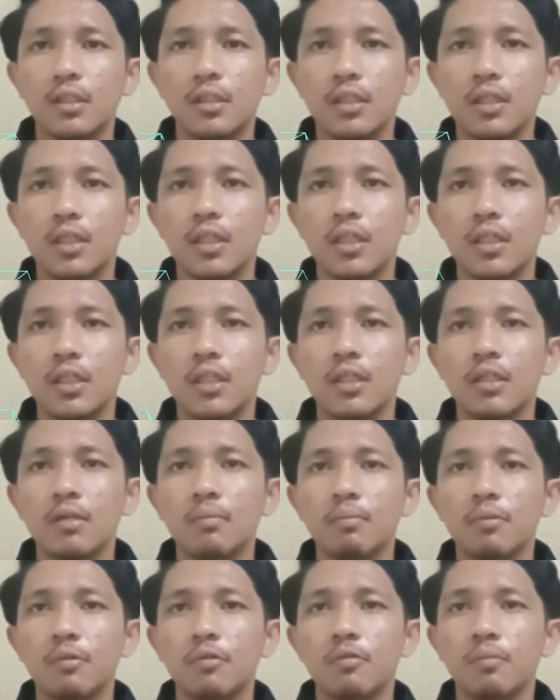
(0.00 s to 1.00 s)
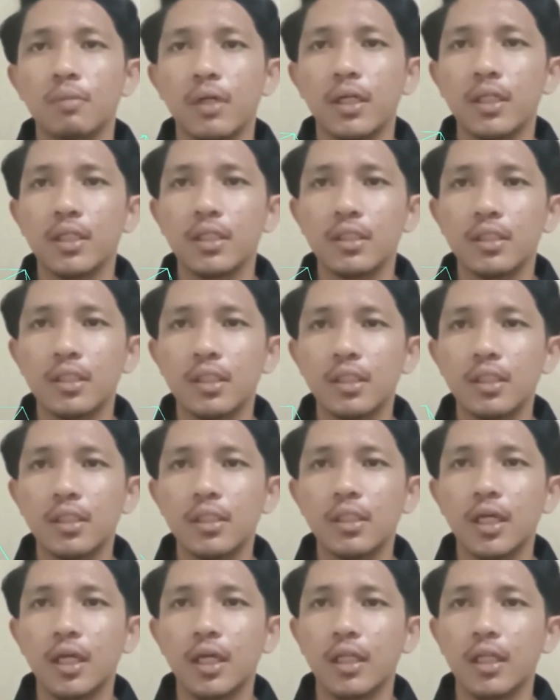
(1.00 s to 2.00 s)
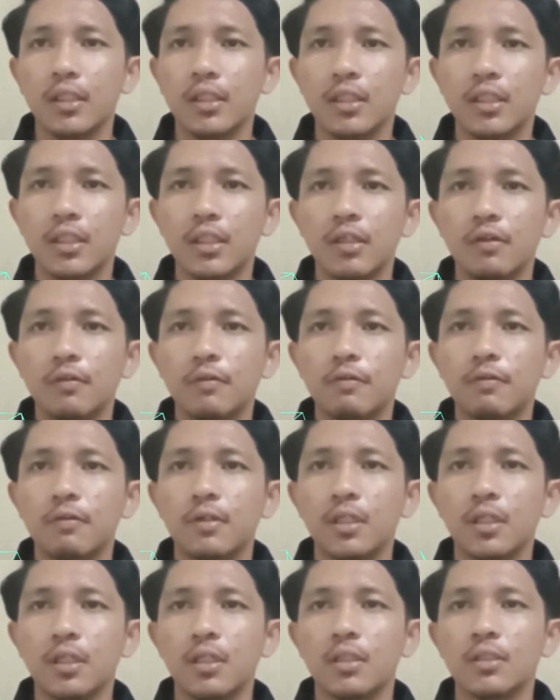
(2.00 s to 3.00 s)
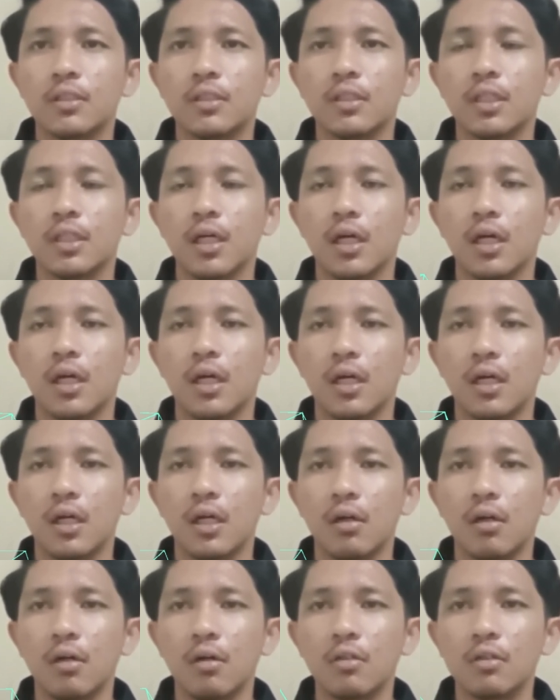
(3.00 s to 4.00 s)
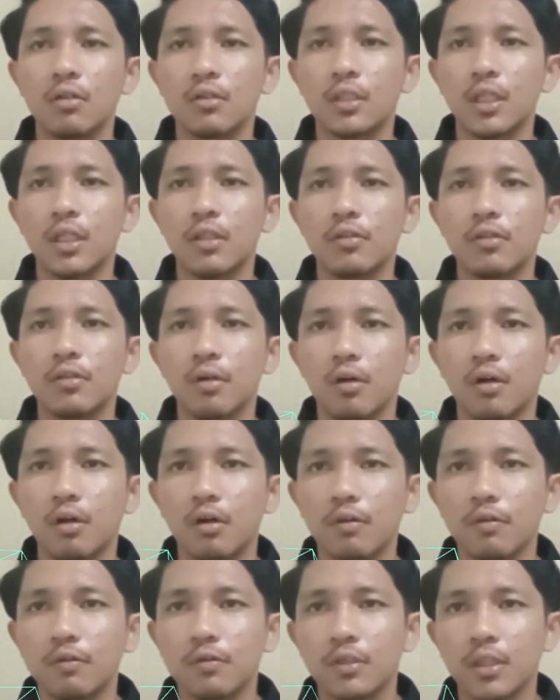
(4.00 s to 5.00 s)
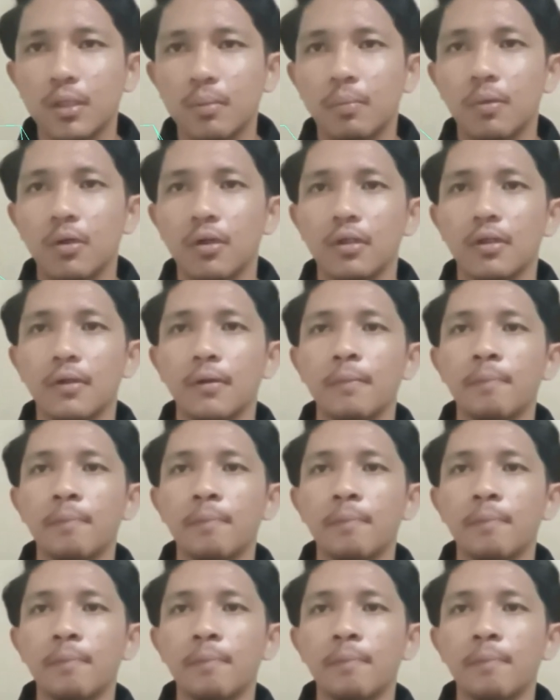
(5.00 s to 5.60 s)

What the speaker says: really improved my learning and gave us all sense of support.